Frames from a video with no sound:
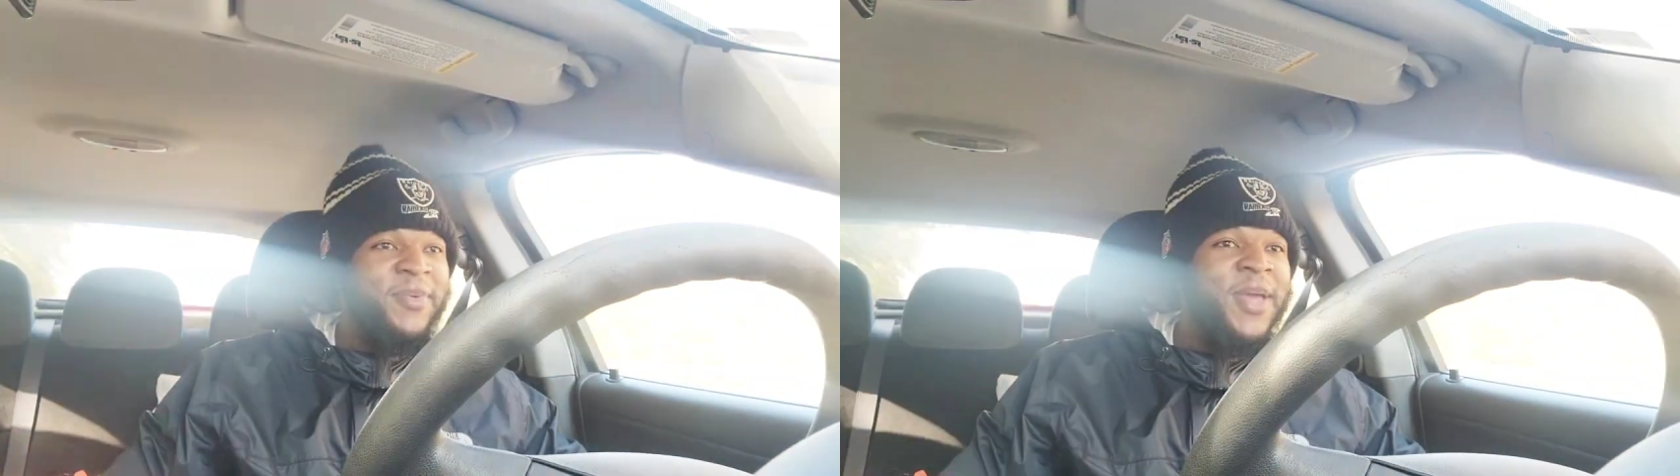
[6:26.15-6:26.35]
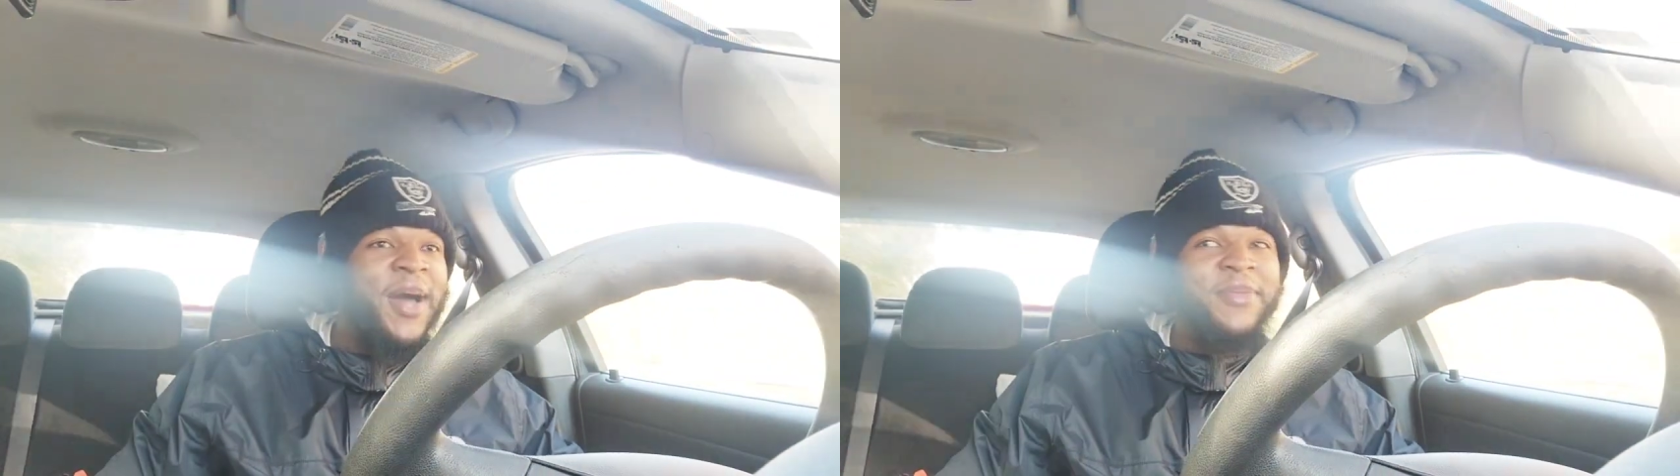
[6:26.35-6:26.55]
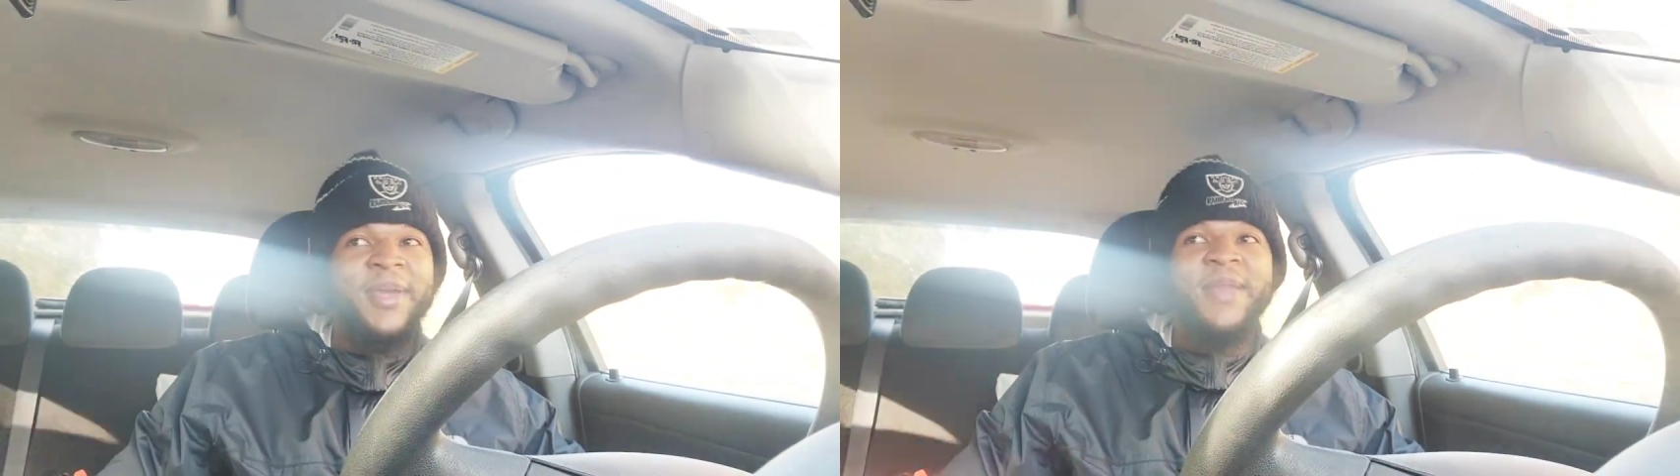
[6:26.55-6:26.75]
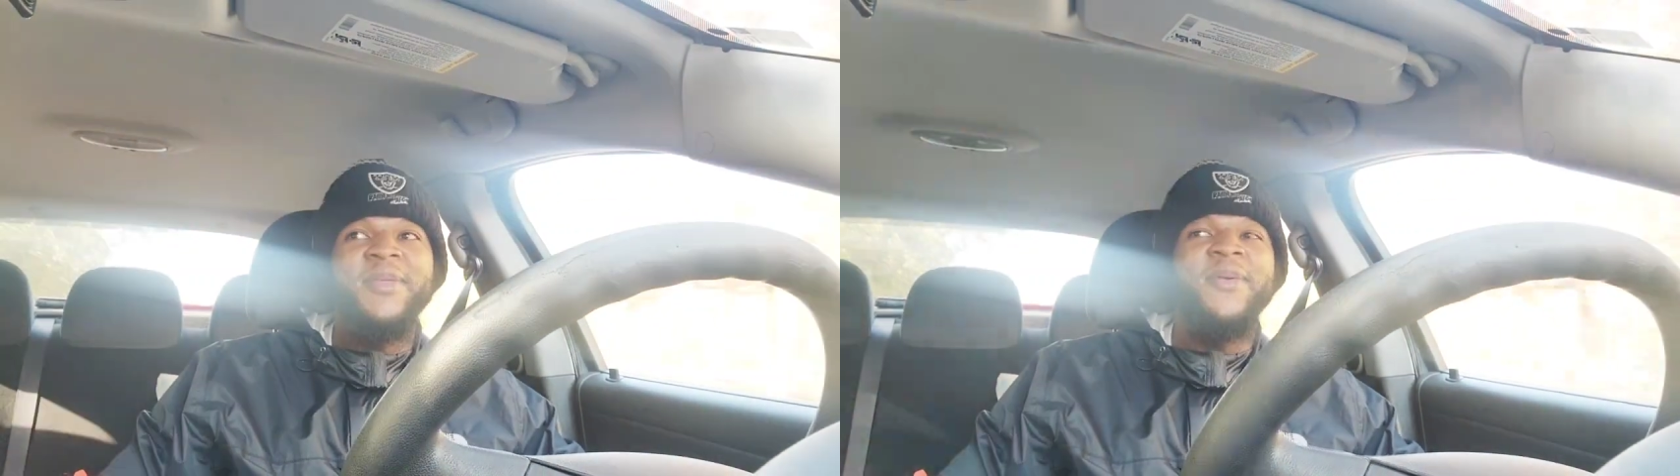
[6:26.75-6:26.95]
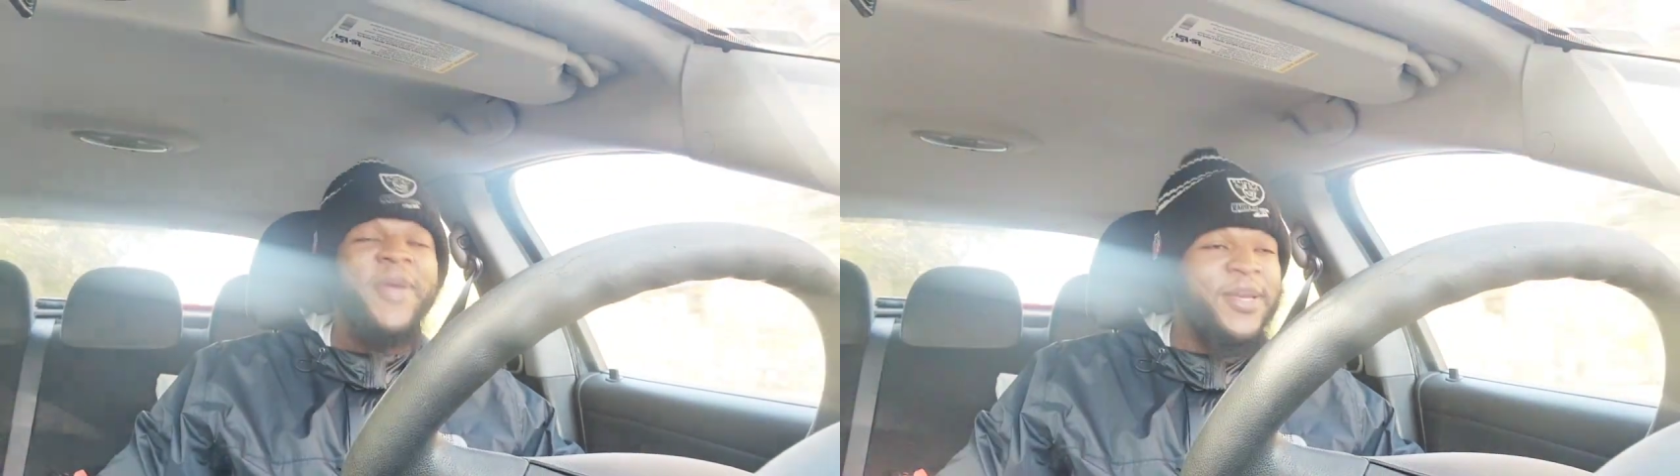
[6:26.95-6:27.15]
We out
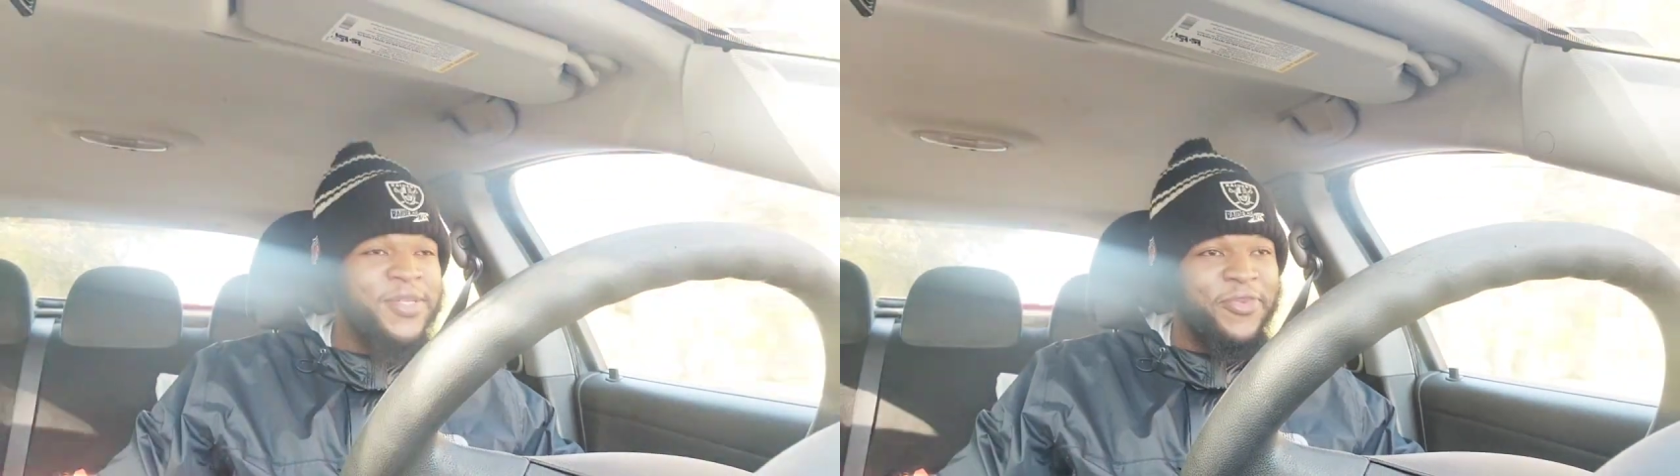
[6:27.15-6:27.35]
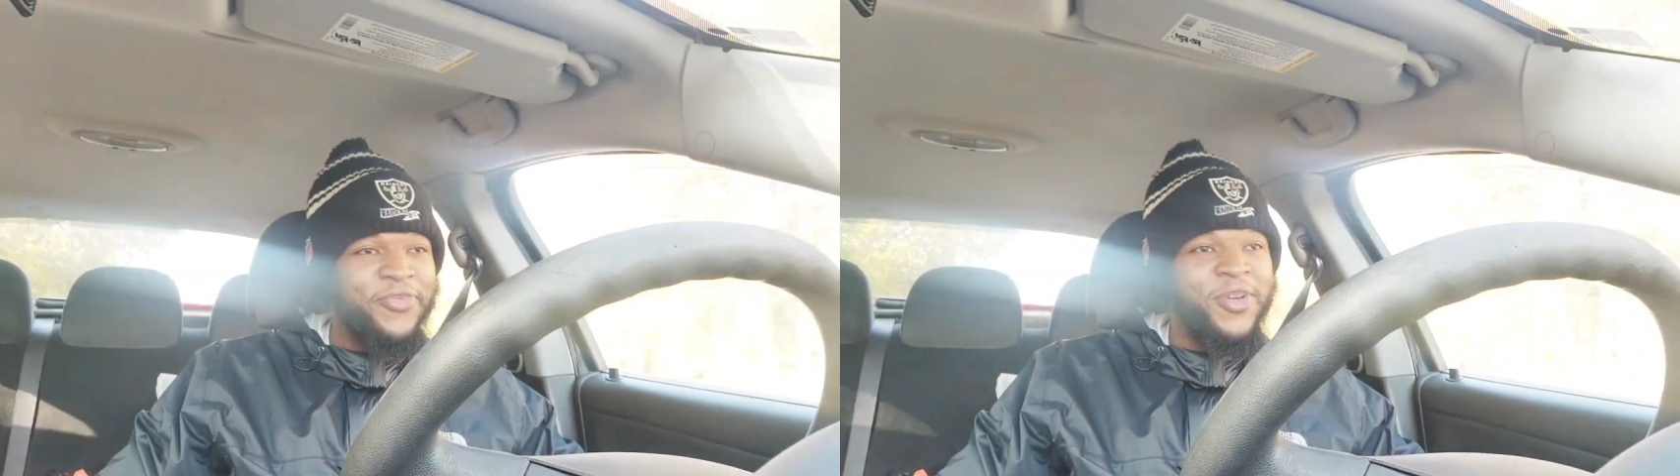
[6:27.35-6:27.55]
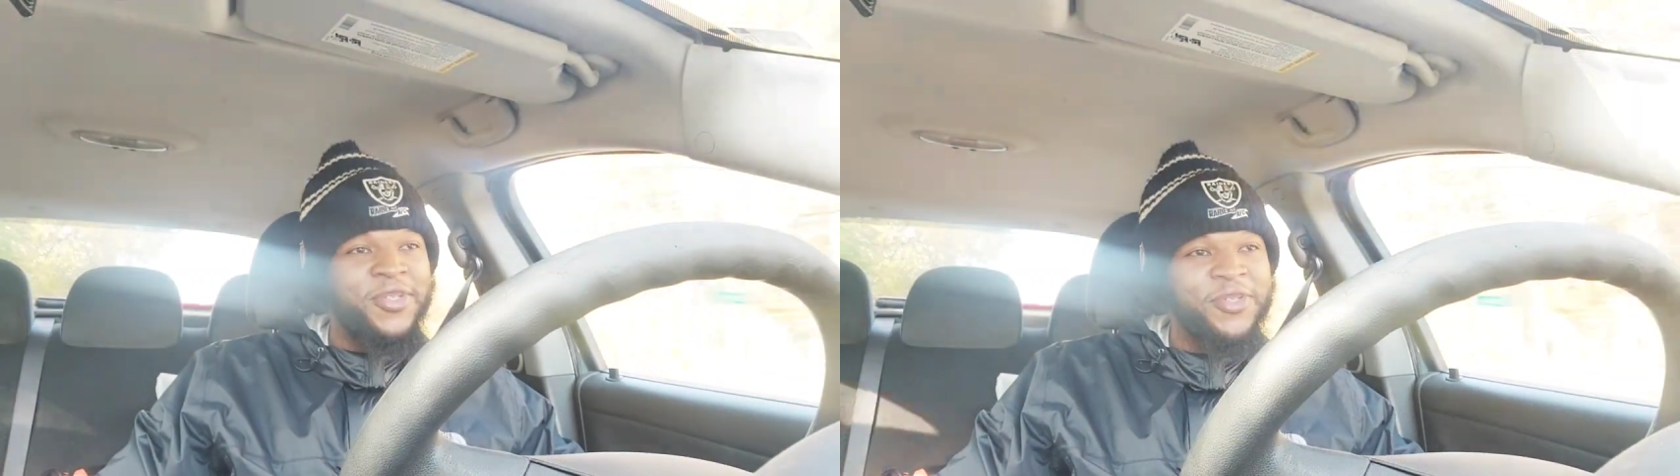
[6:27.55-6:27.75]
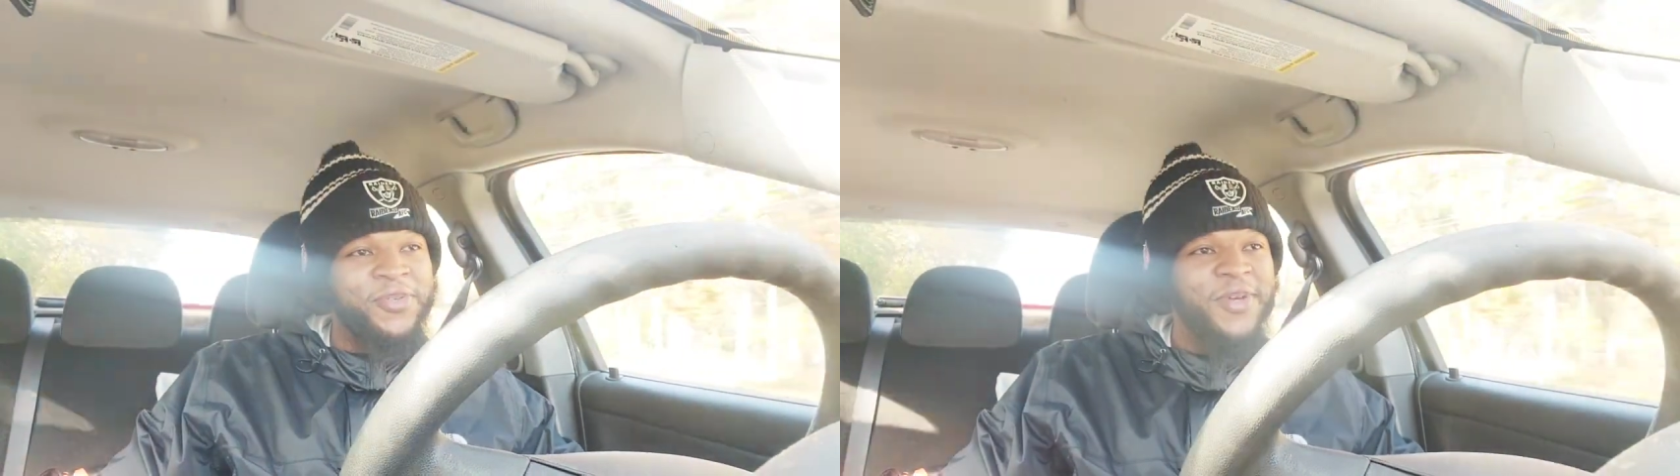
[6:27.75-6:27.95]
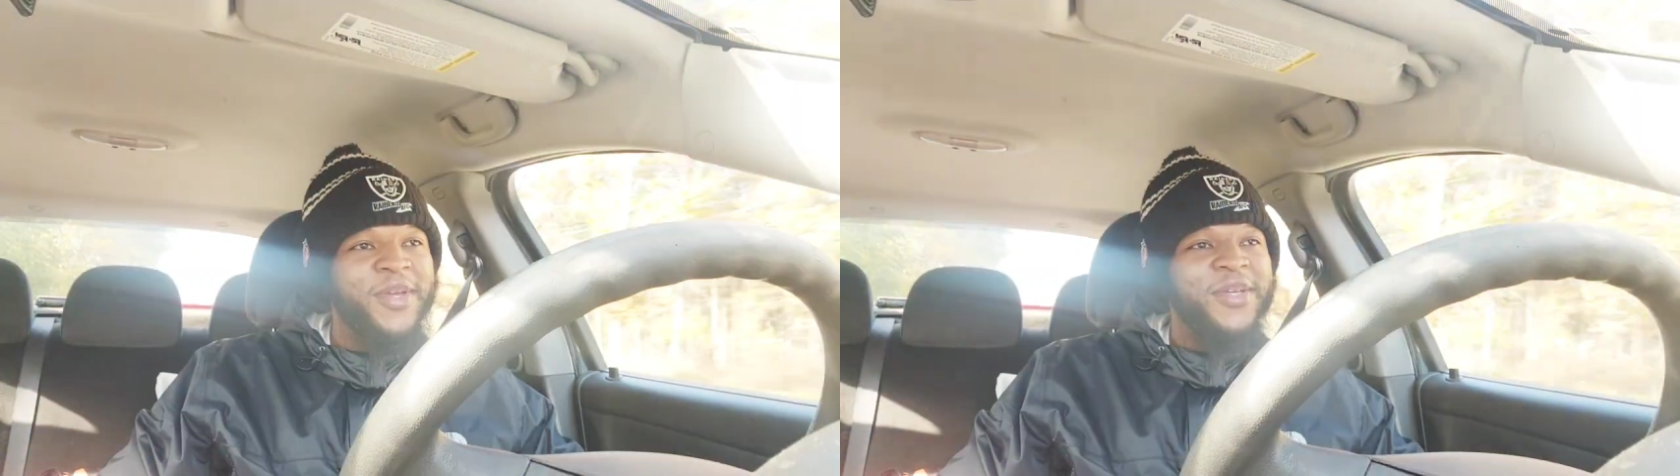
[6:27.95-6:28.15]
together. Your ex confronts you."